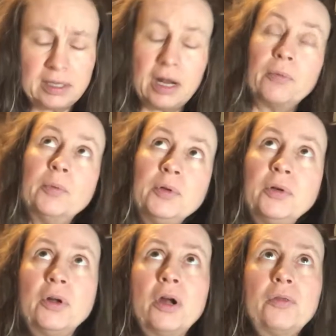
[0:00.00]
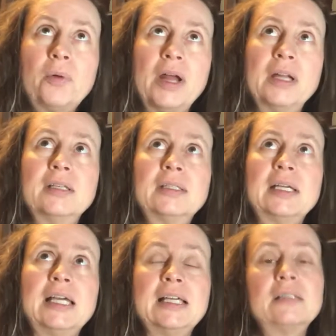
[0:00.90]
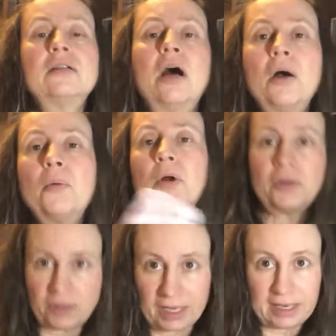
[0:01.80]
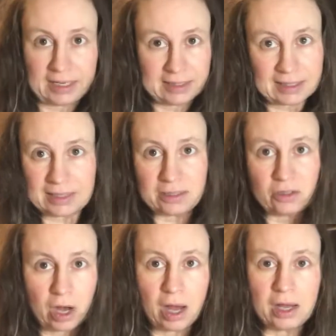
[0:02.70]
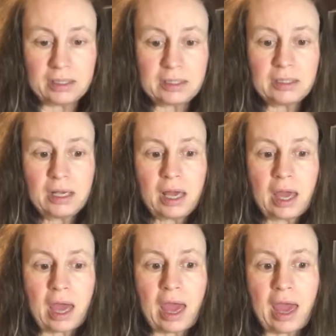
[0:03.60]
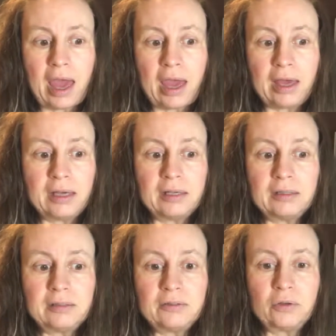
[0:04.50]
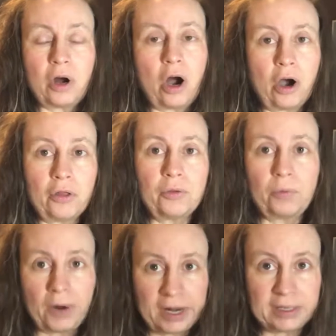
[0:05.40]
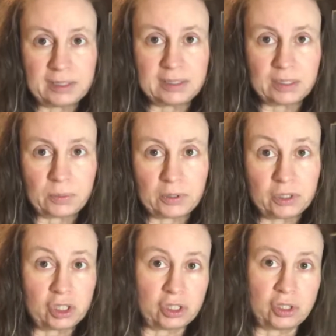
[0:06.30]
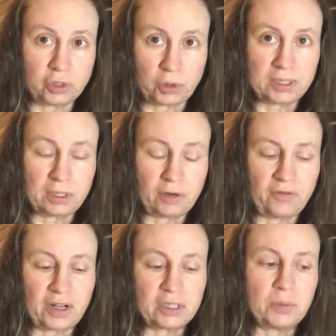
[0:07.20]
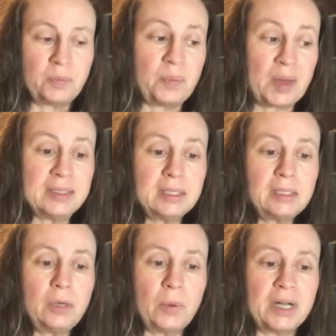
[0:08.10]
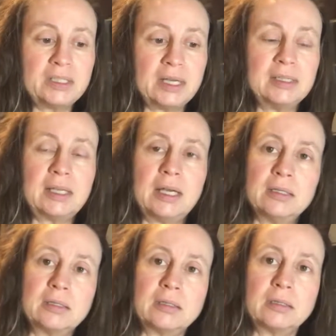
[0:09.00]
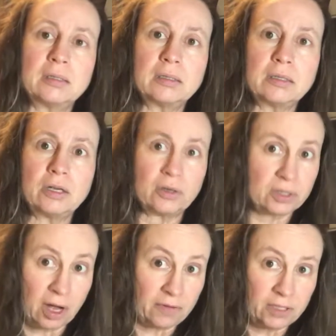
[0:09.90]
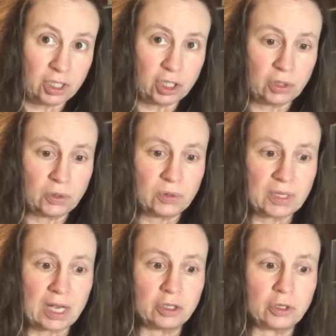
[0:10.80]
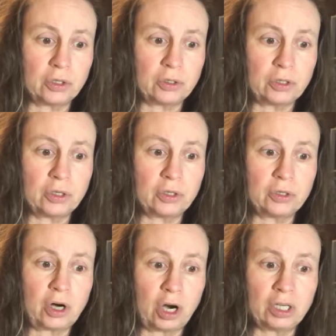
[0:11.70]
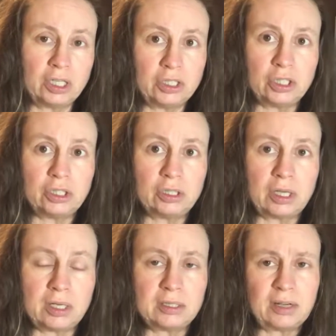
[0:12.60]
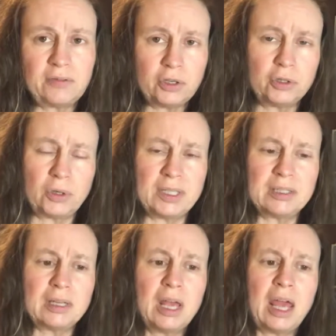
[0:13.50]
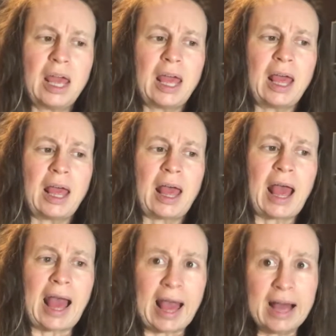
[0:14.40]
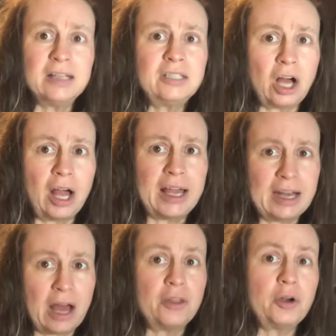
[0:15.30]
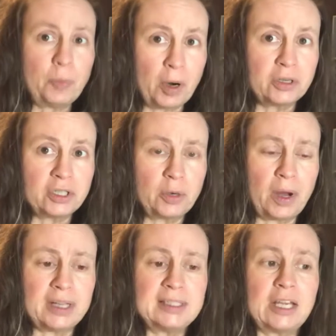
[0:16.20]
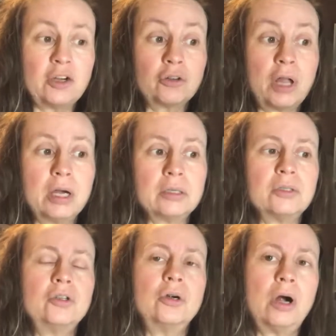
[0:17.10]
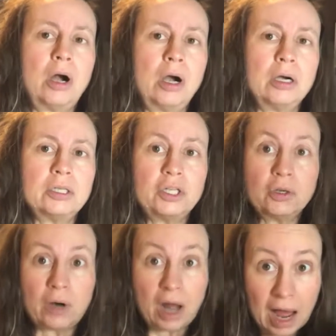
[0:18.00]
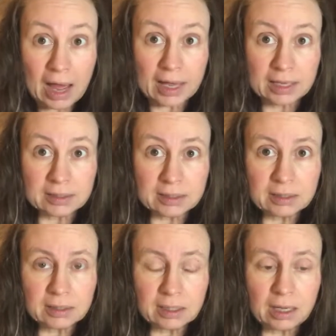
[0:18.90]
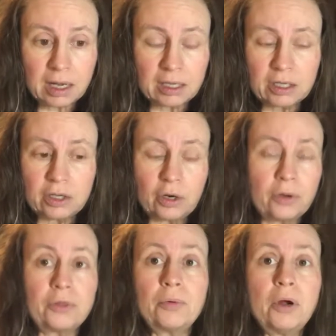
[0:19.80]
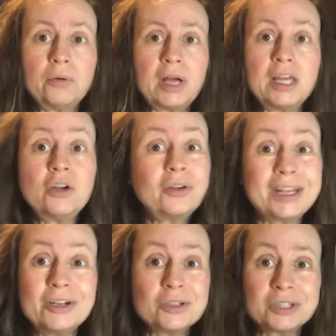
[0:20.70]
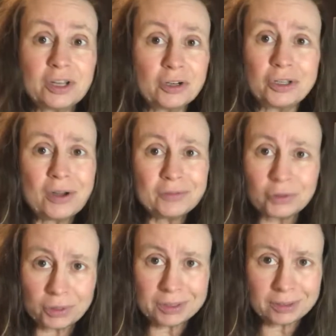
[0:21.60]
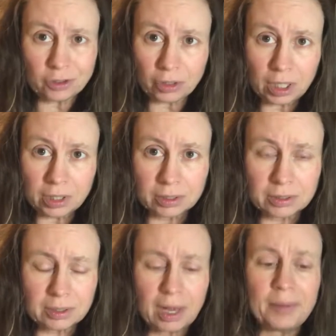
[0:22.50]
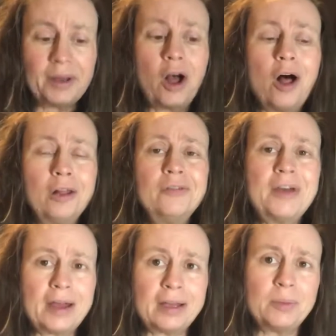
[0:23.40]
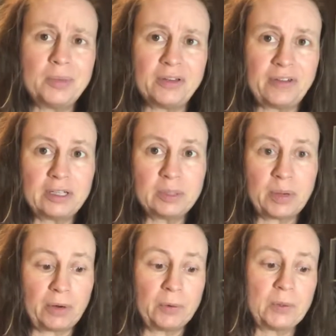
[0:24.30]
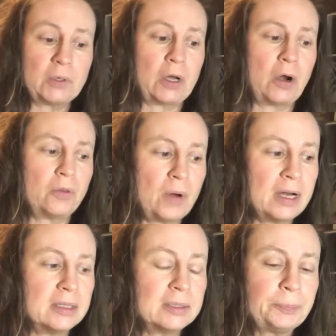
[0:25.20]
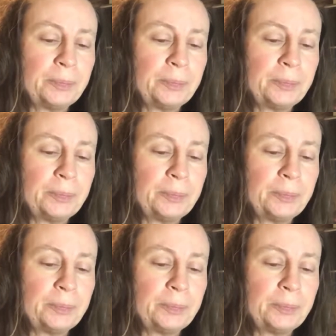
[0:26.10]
Now, rheumatoid arthritis is not what you think it is. It's not a arthritis disease where it's just your joints that are affected. Basically what it does is your soft tissues and your cartilage and stuff in your joints and in other parts of your body, say your lungs, your heart, your eyes, your throat, your ears. You have joints in your ears. I mean, all of that can be affected by rheumatoid arthritis.